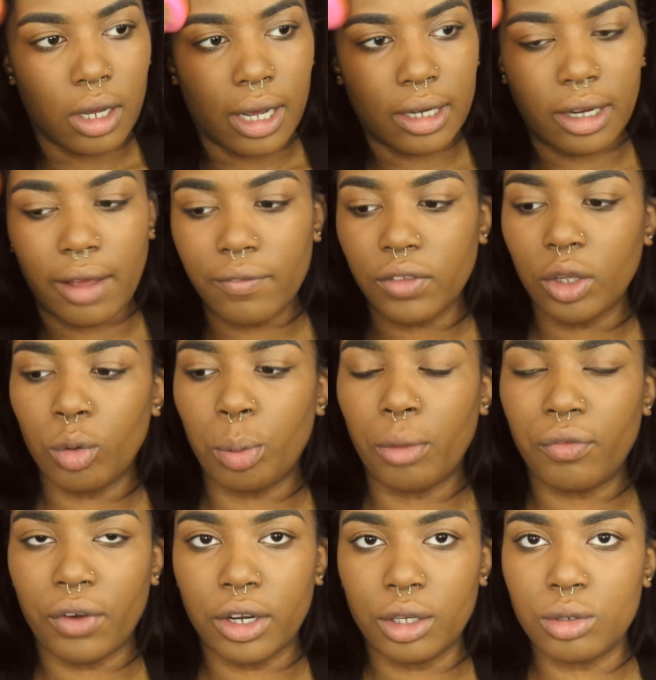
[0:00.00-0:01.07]
I definitely would
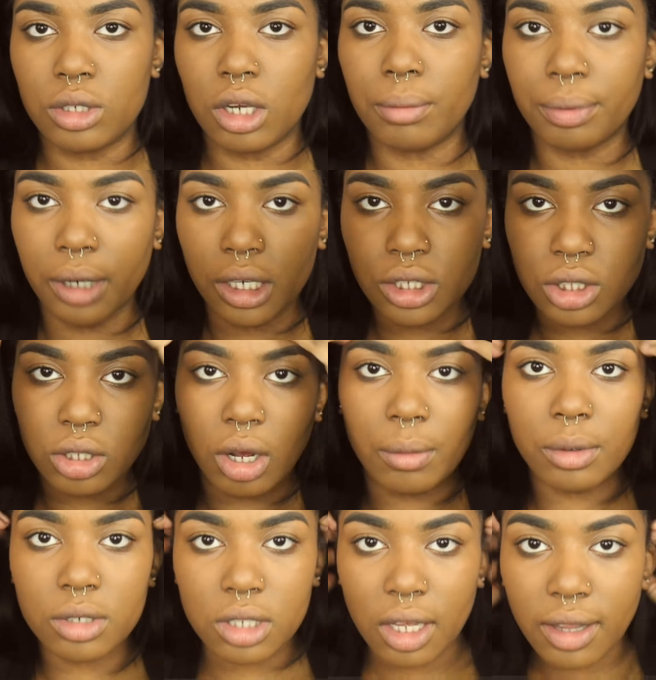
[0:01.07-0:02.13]
prefer using a brush though. I
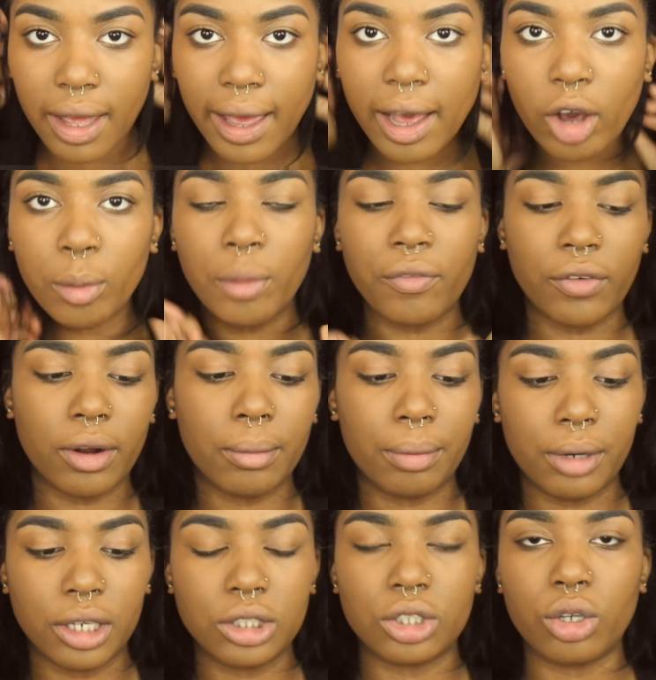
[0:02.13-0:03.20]
will say that I would prefer a
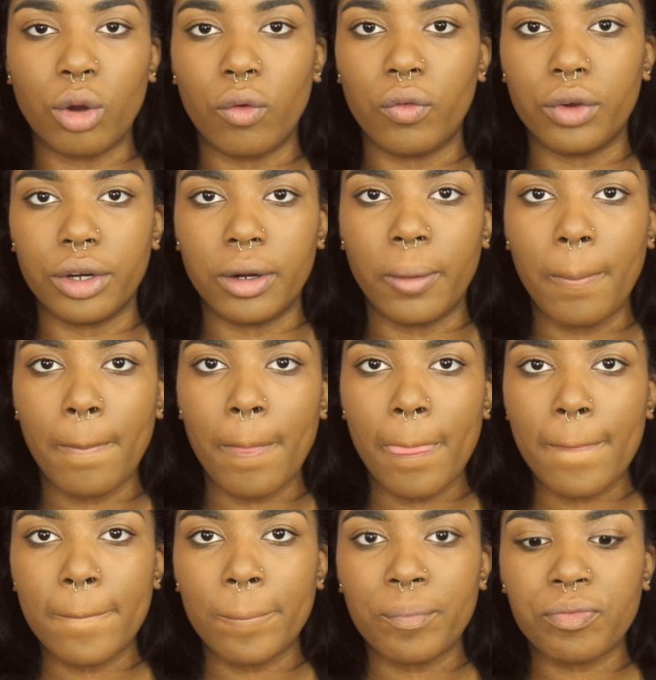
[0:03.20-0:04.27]
brush over
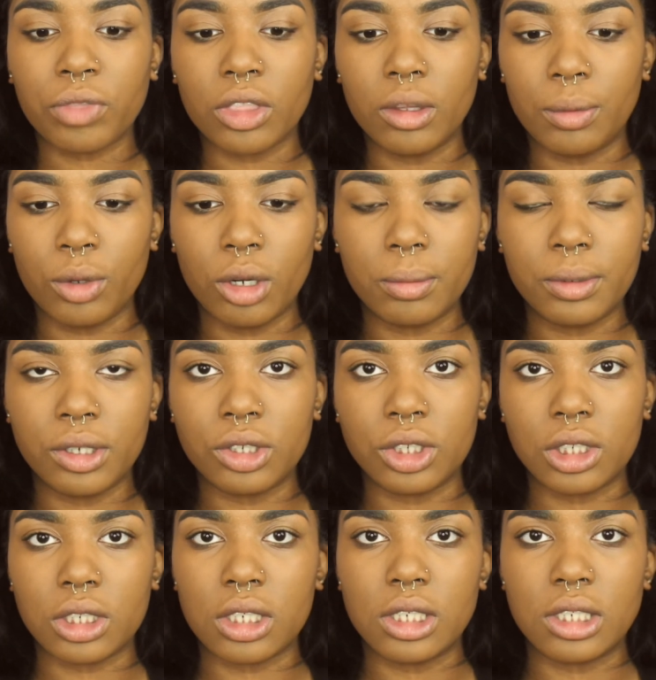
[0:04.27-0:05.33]
the Beauty Blender
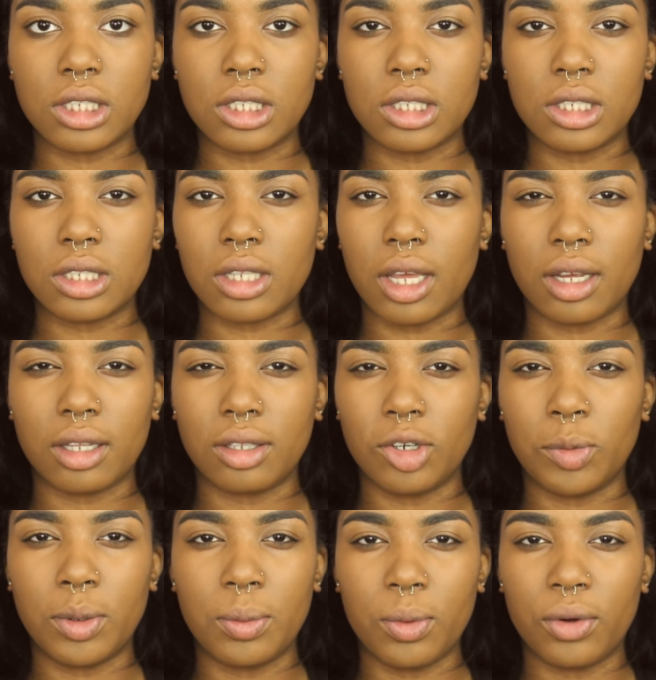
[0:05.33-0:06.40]
just because it's like a
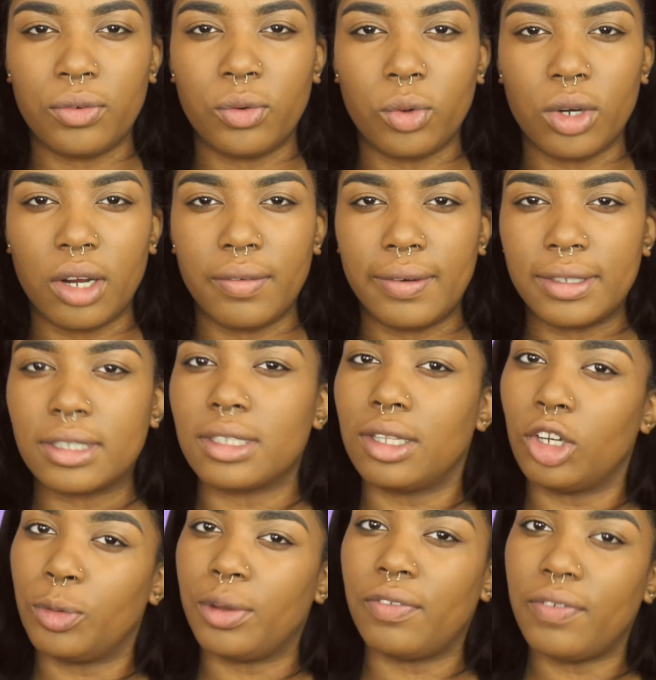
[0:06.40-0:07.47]
little bit more full coverage. It's a
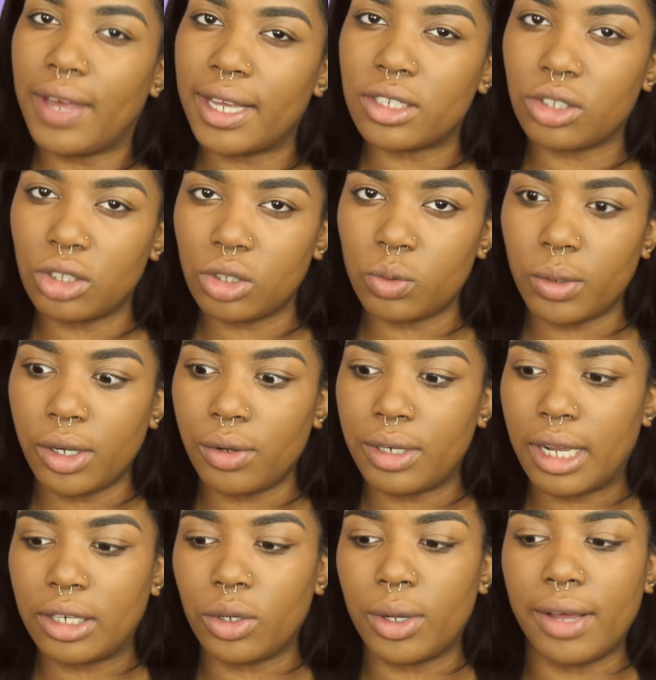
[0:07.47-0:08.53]
little bit faster as well
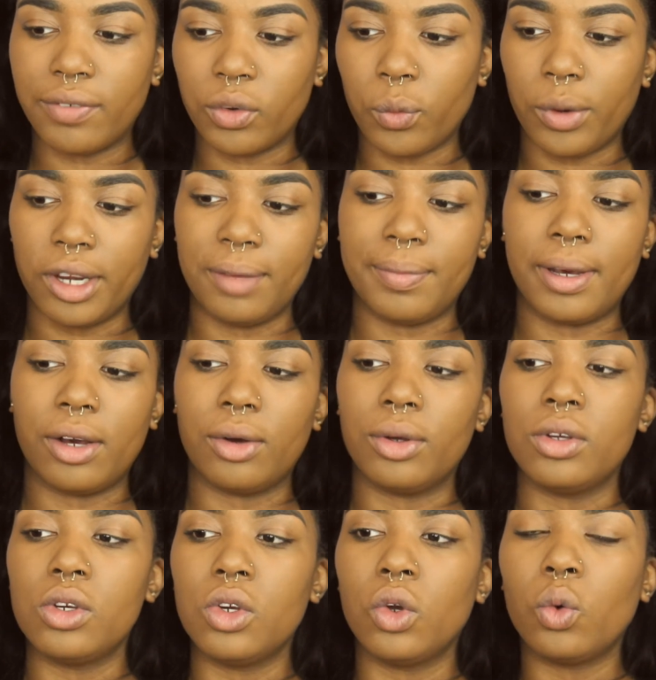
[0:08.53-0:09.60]
and I don't have to worry
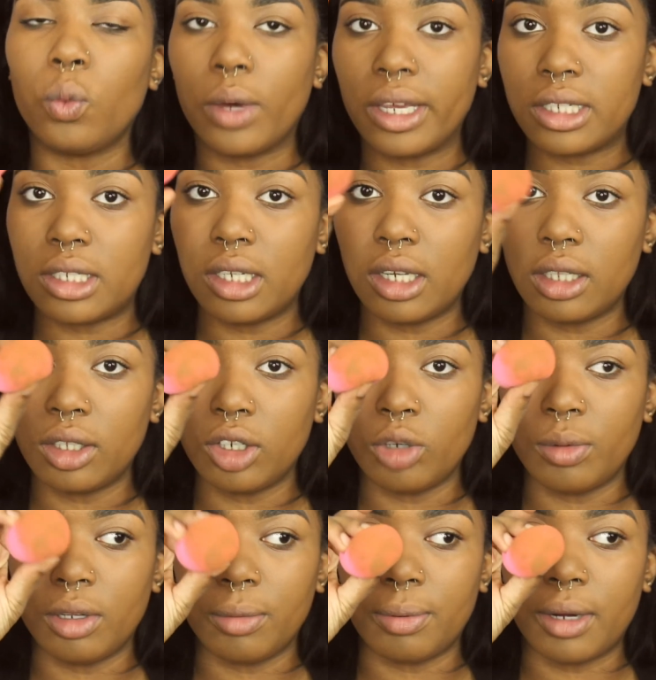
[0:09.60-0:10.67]
about wasting a little
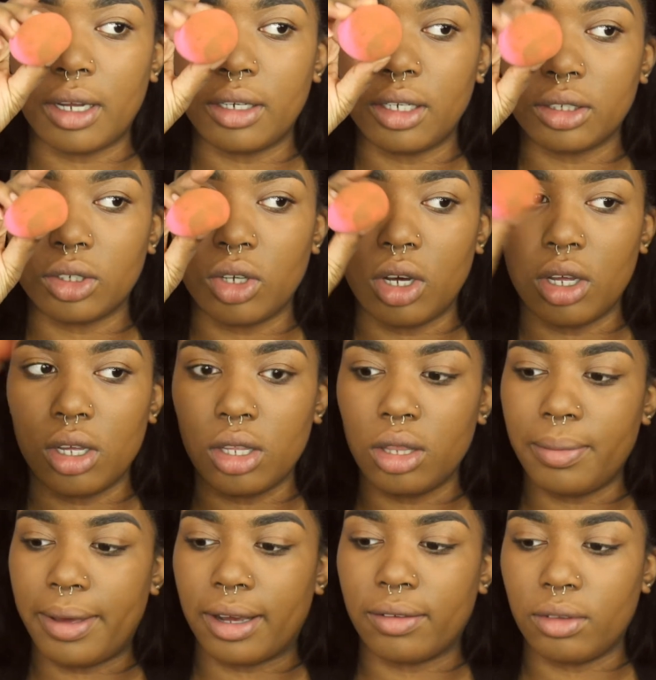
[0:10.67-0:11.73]
bit of the product on
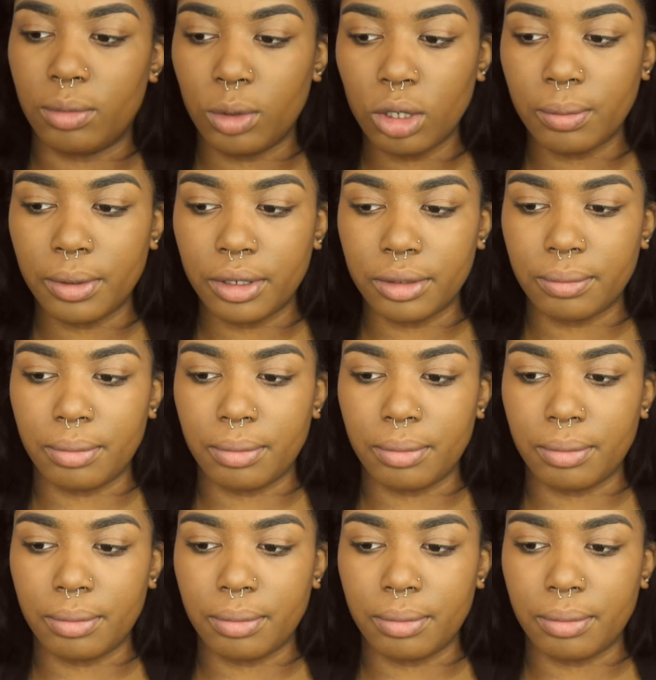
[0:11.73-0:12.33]
the back of the Beauty